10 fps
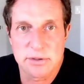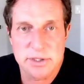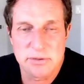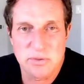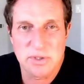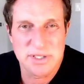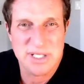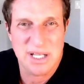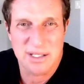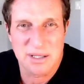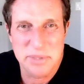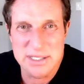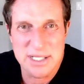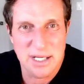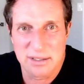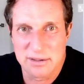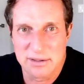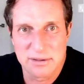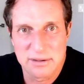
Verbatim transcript: and it was really just kind of a beat down.